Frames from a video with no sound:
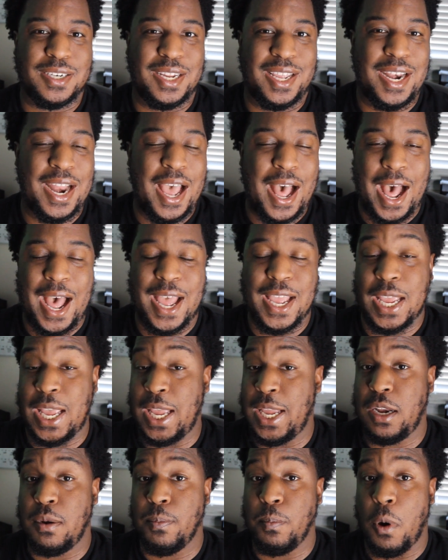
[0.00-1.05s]
an I
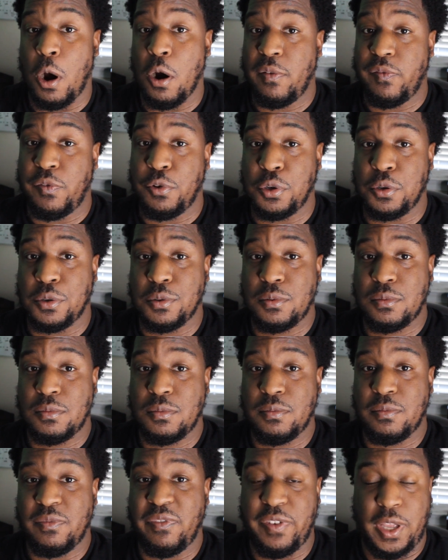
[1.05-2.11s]
hate Marvel
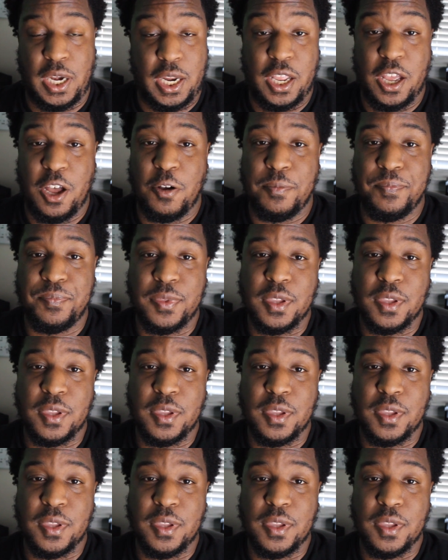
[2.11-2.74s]
video.